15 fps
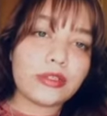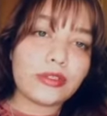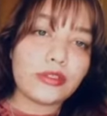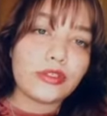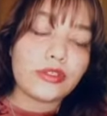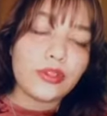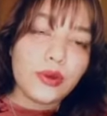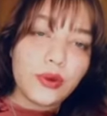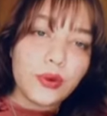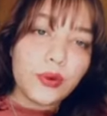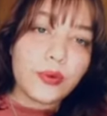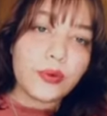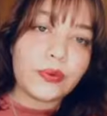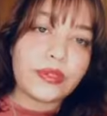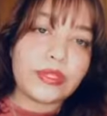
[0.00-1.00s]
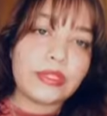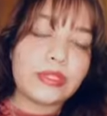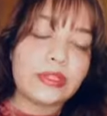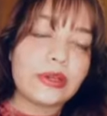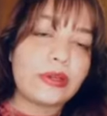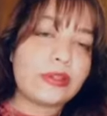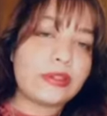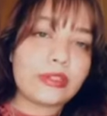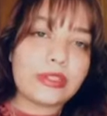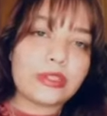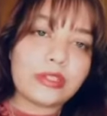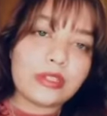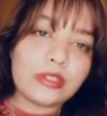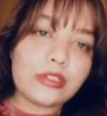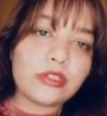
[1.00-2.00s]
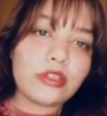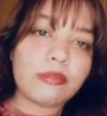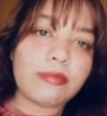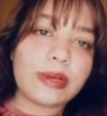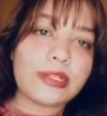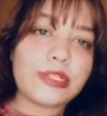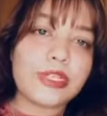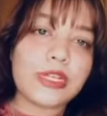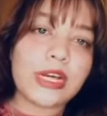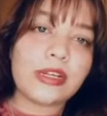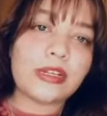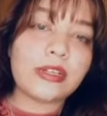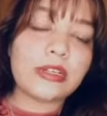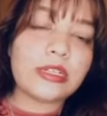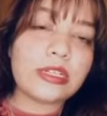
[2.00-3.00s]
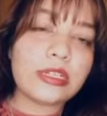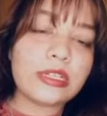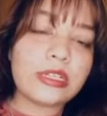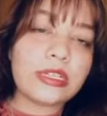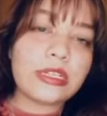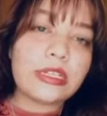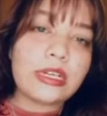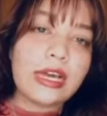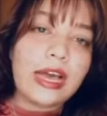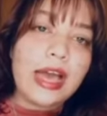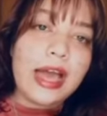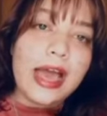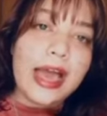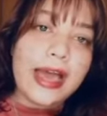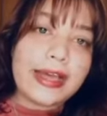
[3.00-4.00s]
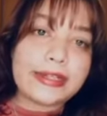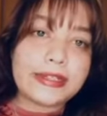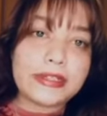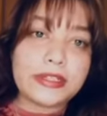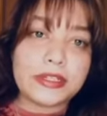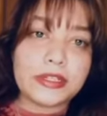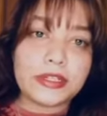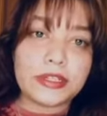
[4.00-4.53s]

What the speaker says: so inconsistent on my channel, and